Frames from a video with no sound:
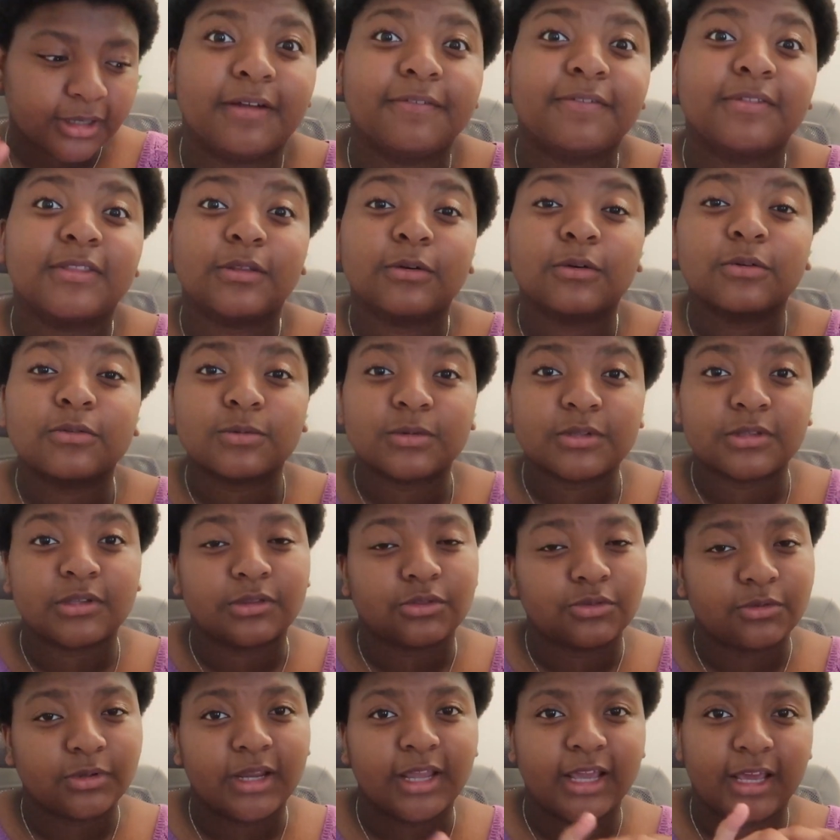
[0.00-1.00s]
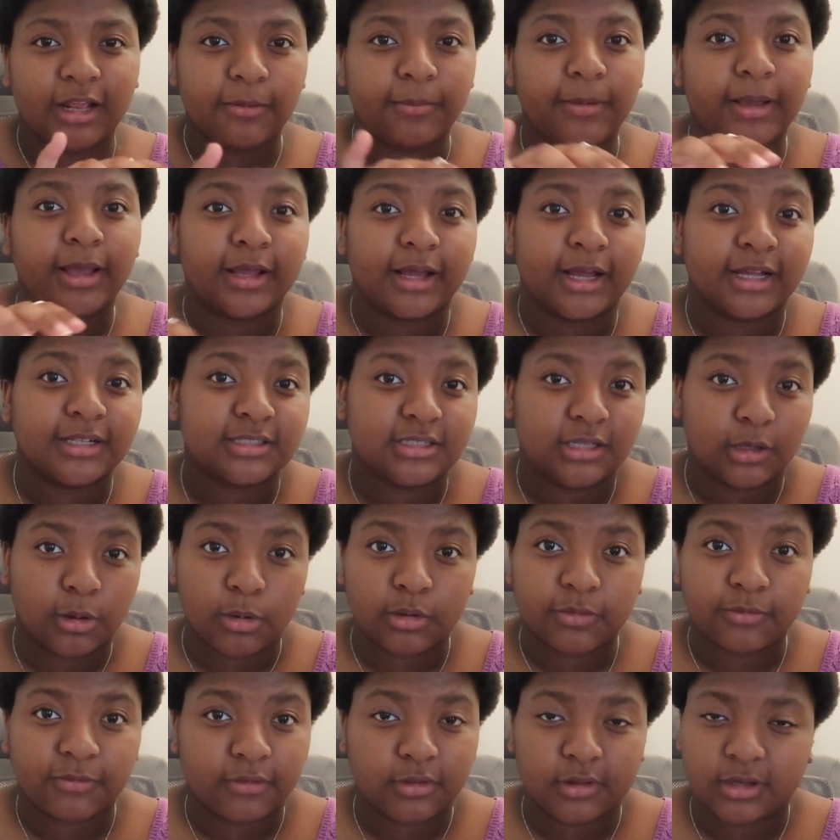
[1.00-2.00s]
If those were the 3 anime I got stuck
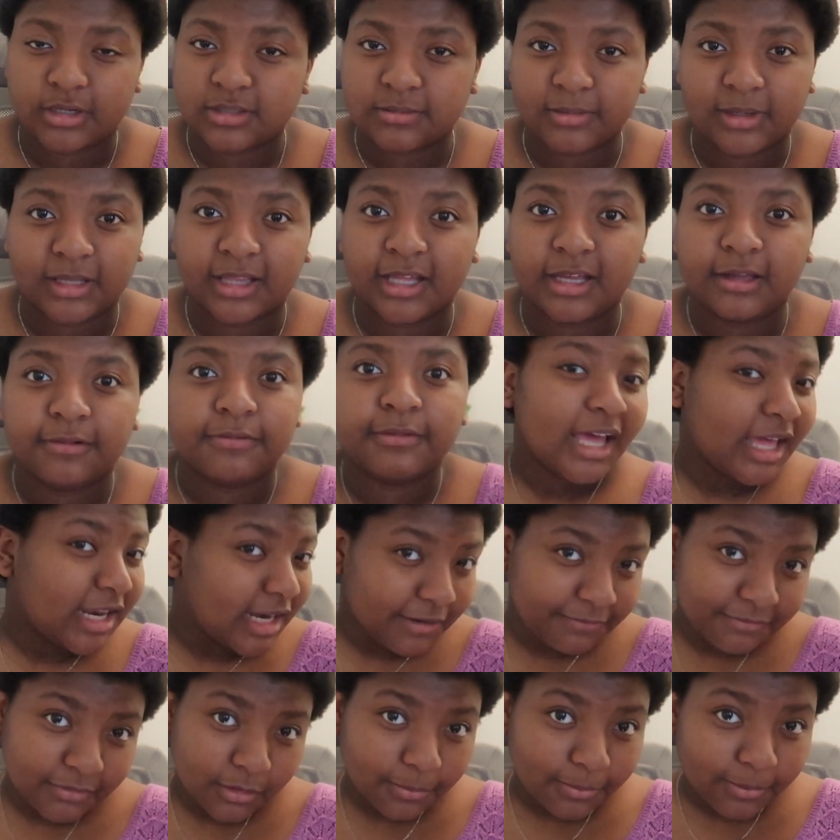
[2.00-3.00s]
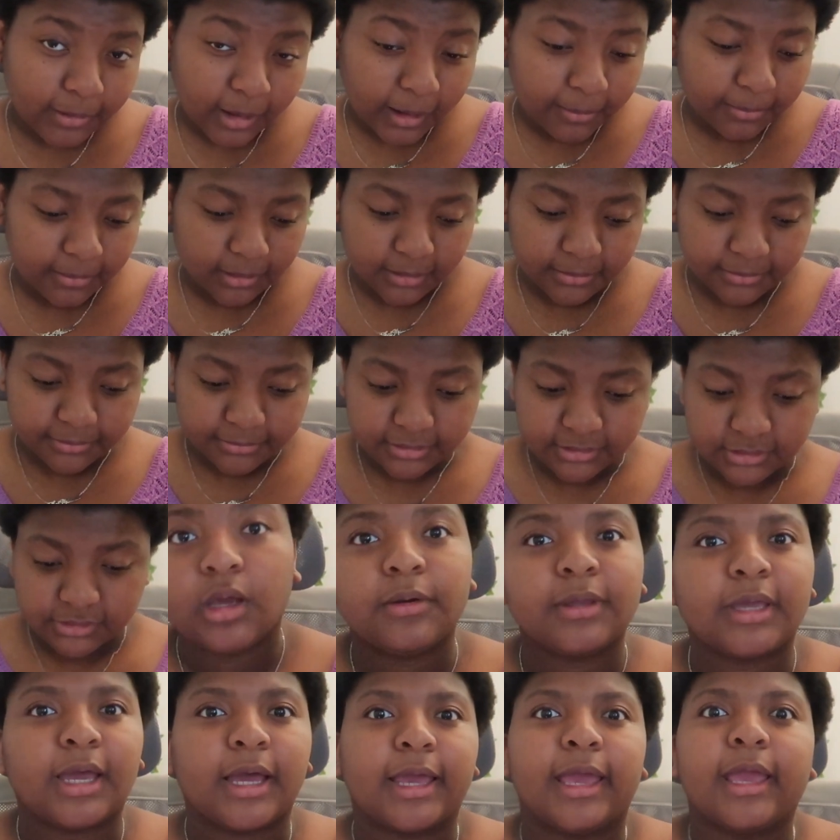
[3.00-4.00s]
with for the rest of my life, I'd have no problems. Oh
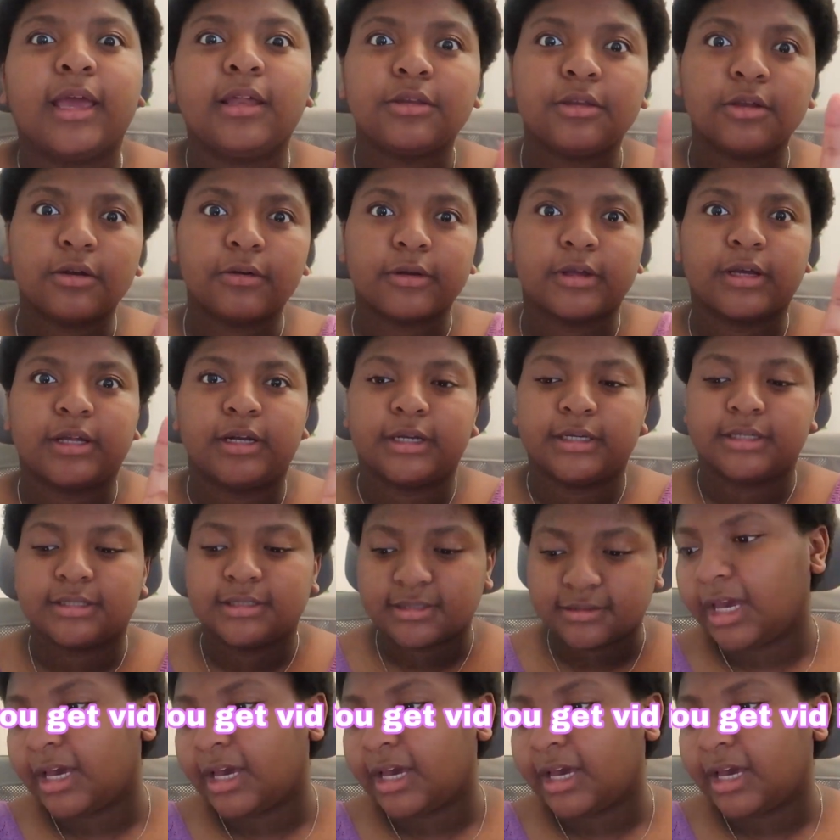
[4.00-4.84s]
yeah, and Yuri on Ice.